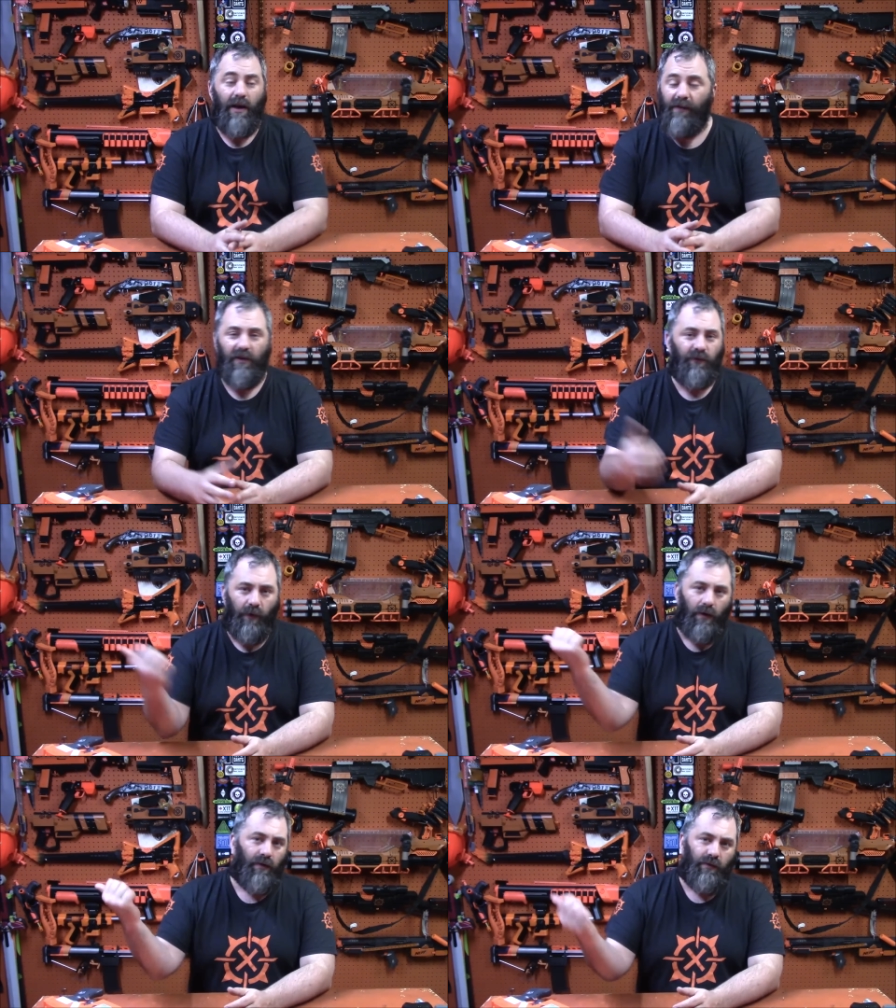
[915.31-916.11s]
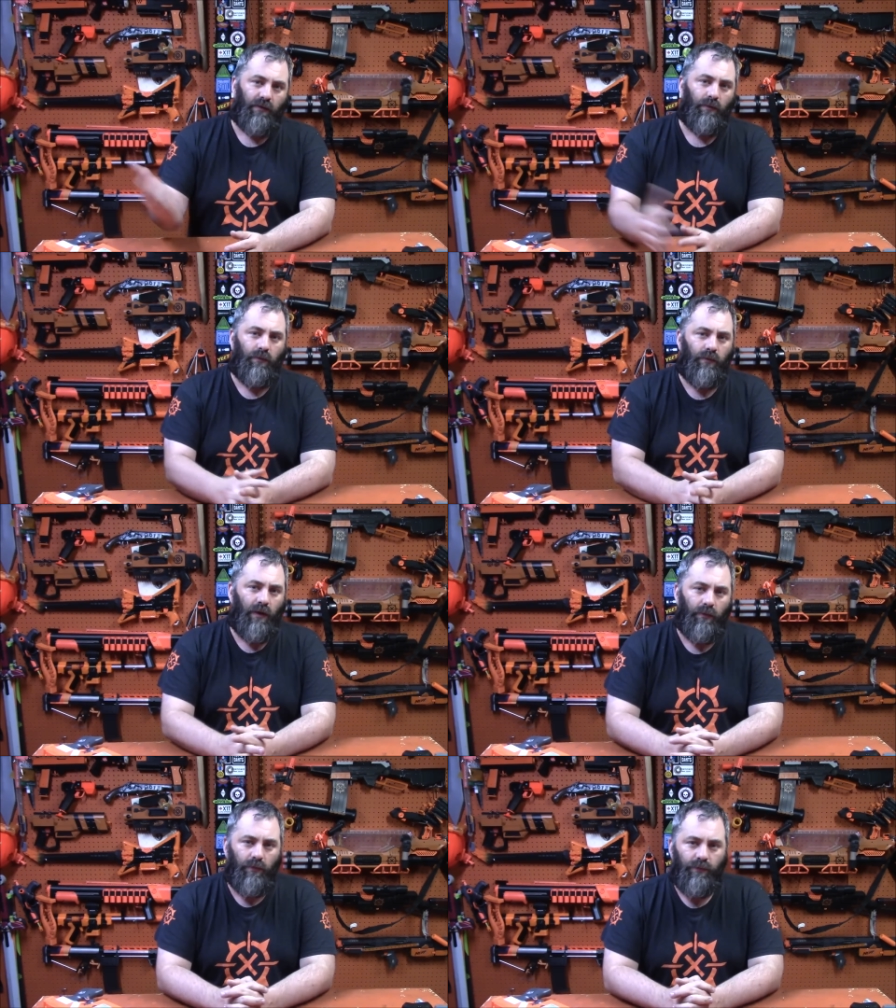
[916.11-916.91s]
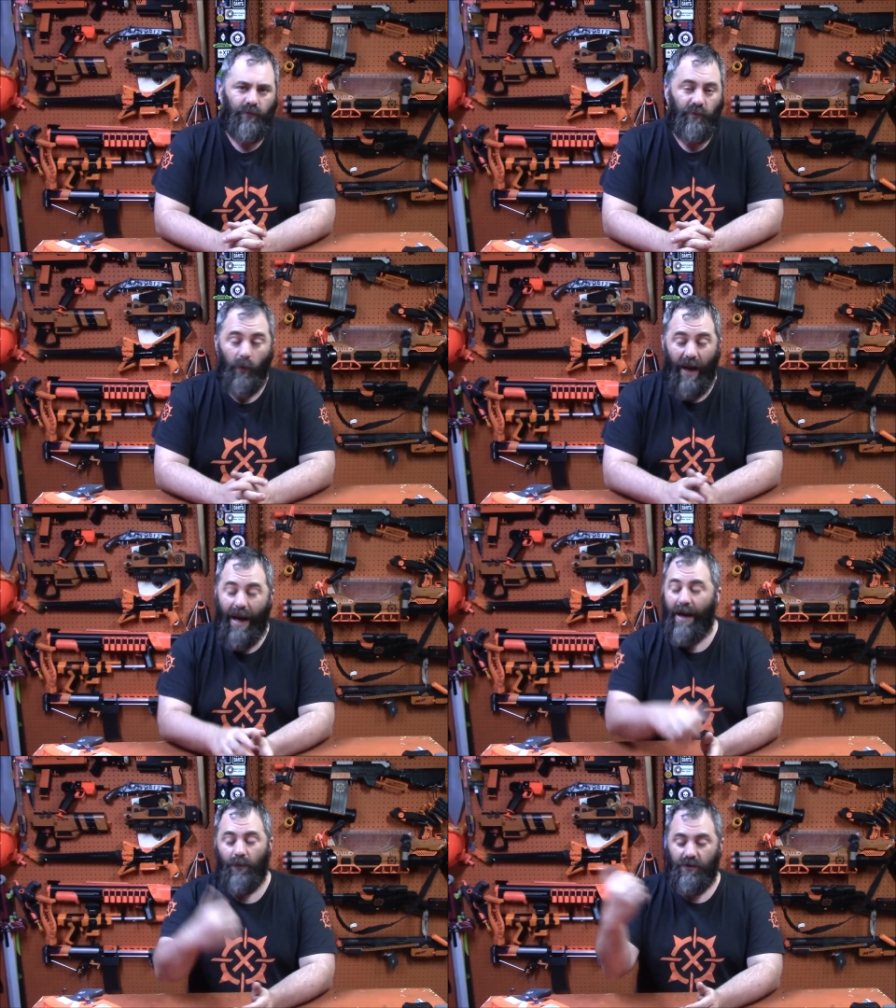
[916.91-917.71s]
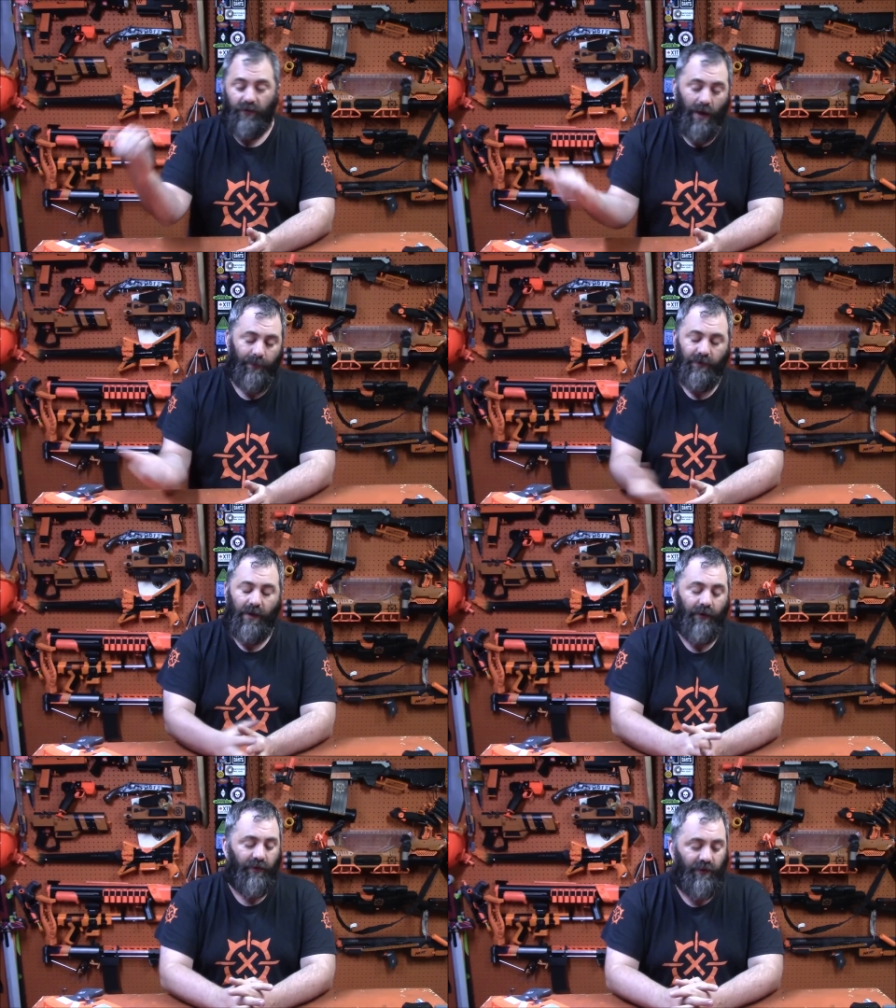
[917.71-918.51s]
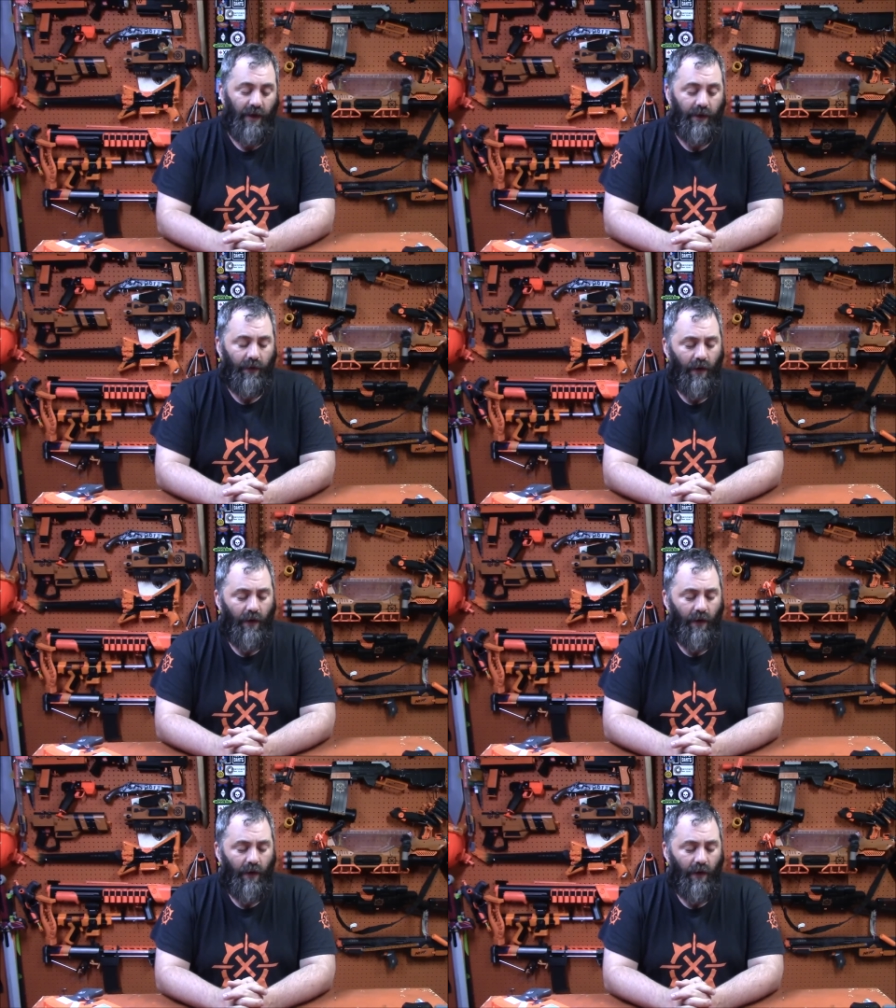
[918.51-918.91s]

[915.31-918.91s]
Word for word: And even as far as, you know, Spokane, which is the opposite side of the state,